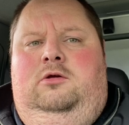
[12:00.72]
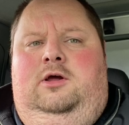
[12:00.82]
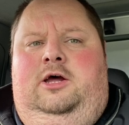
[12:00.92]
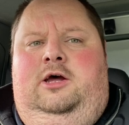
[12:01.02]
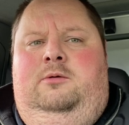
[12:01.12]

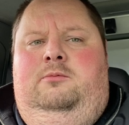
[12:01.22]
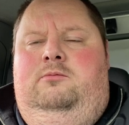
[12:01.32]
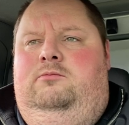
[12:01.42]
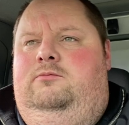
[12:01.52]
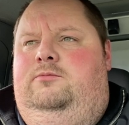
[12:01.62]

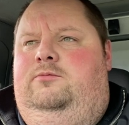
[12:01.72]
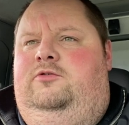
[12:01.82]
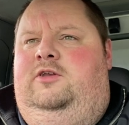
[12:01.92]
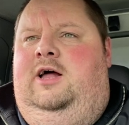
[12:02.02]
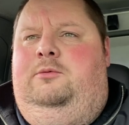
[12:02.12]

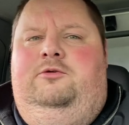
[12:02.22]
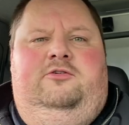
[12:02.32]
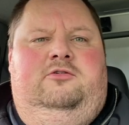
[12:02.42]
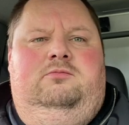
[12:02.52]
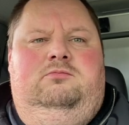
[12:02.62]
so
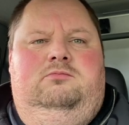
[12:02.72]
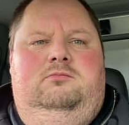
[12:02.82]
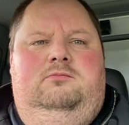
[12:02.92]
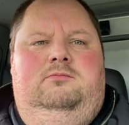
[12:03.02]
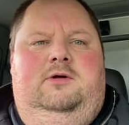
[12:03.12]

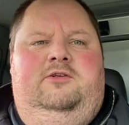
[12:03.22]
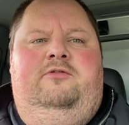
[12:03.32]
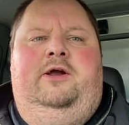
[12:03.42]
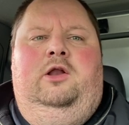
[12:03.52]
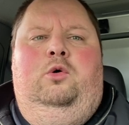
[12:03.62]
that's a
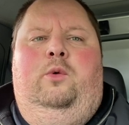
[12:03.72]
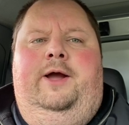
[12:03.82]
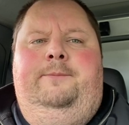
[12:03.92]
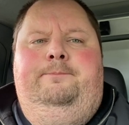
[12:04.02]
very long way,